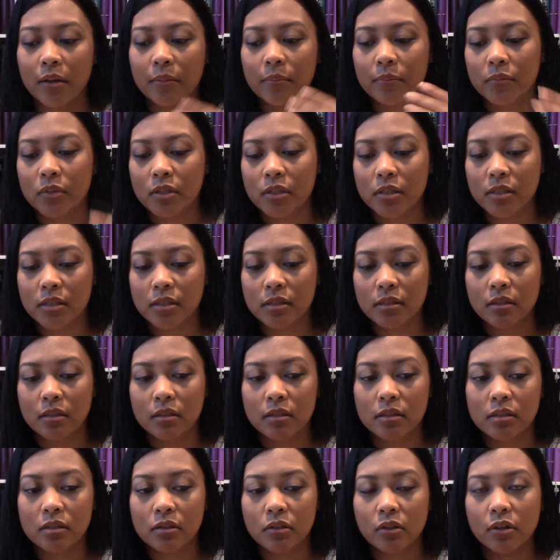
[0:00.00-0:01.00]
just
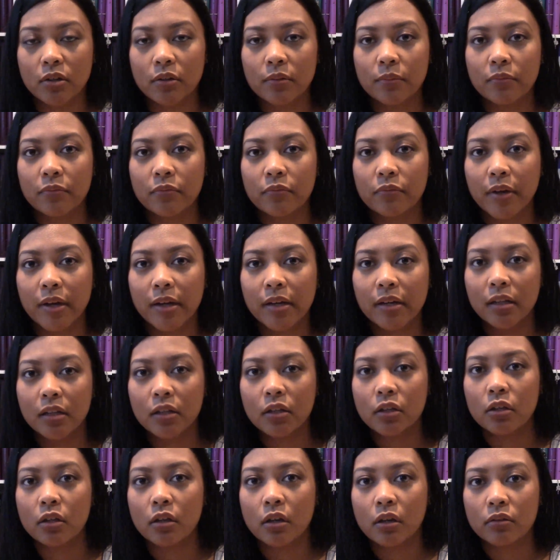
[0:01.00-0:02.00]
start
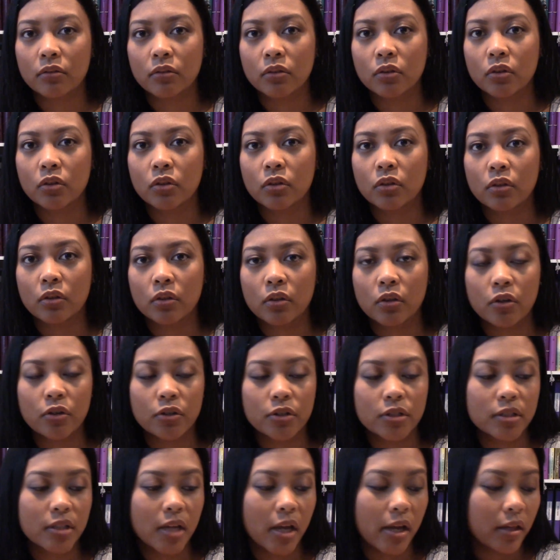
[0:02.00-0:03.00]
finding your
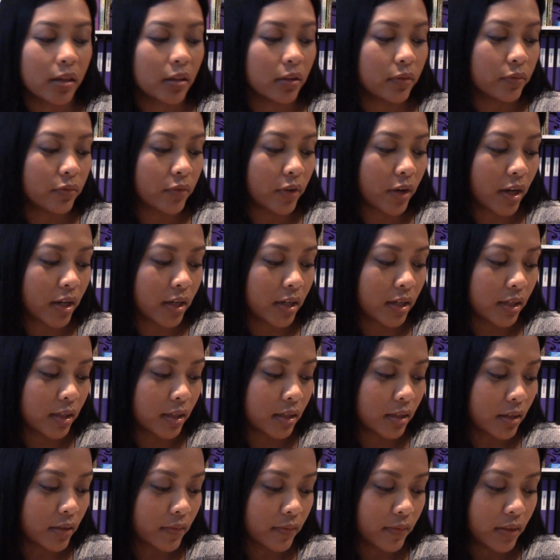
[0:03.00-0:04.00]
style of writing
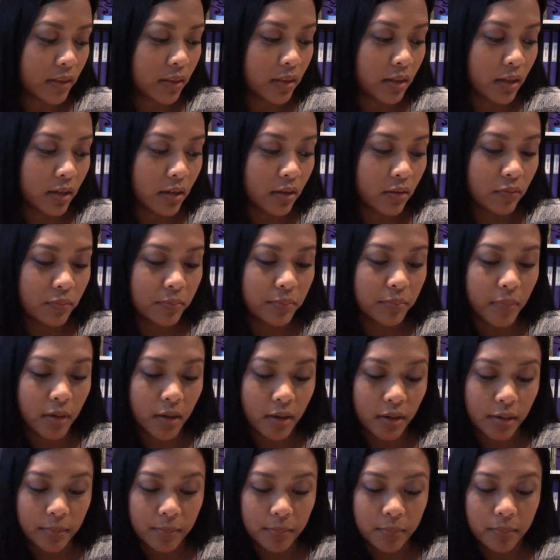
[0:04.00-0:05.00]
and everything.
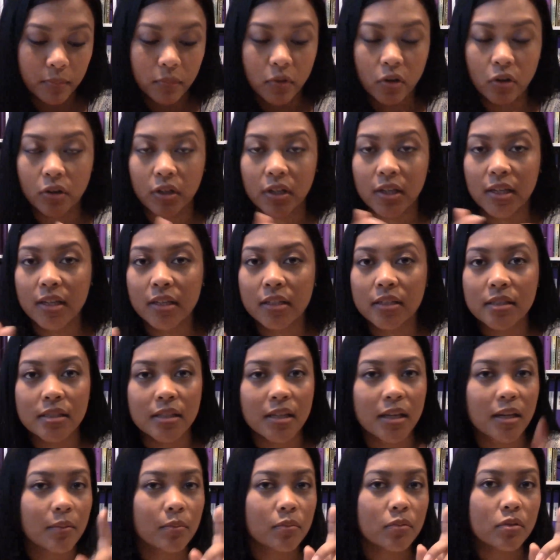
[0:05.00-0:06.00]
Your kids'
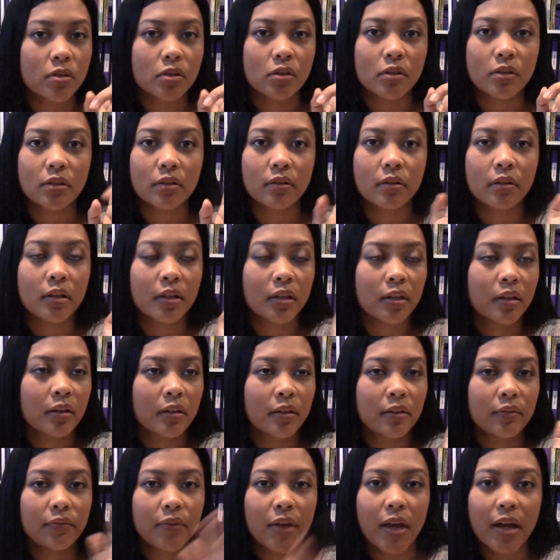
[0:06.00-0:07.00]
names, your
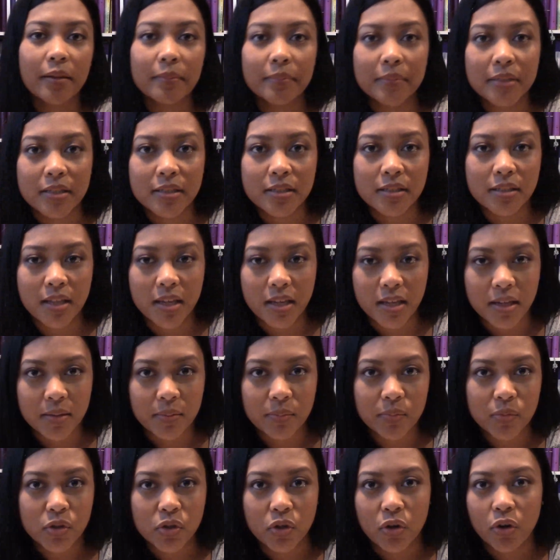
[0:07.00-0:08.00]
family's
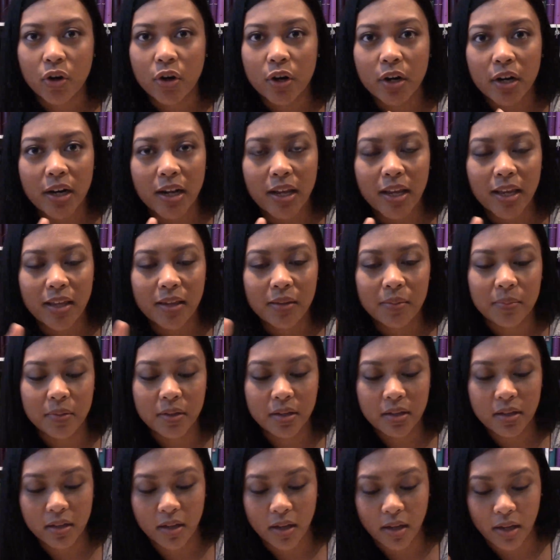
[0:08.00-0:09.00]
names, your name.
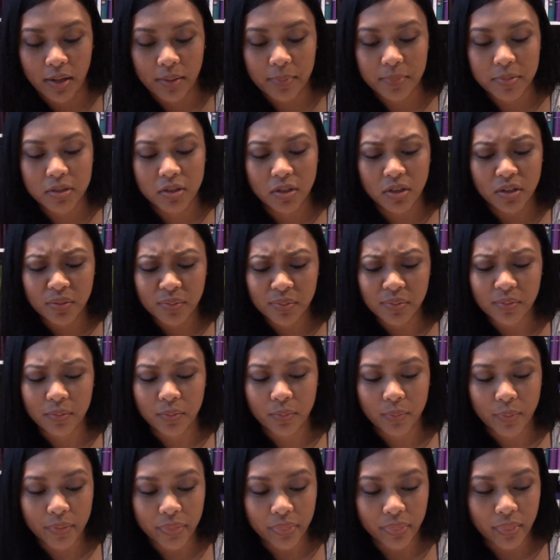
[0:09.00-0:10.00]
Start
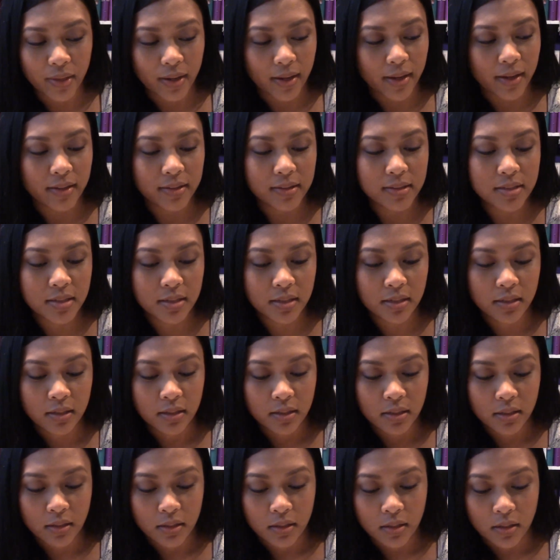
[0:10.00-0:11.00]
with that
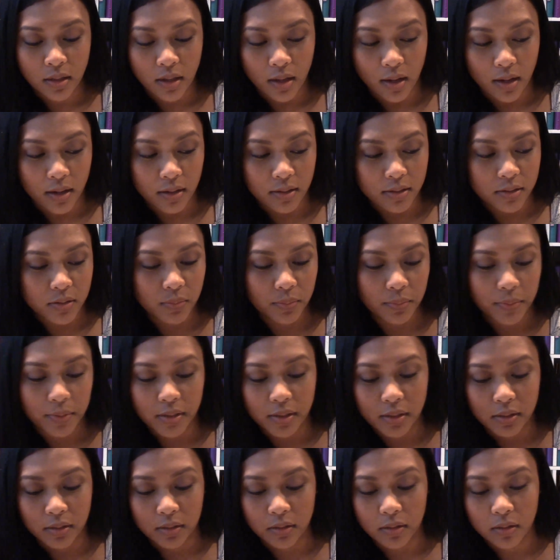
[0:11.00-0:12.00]
as
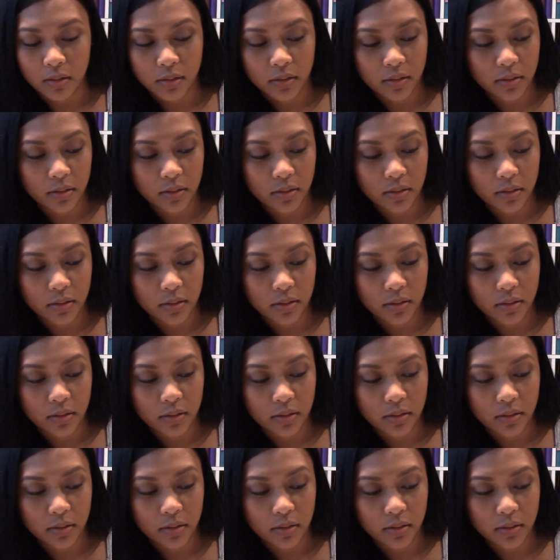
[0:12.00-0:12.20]
well.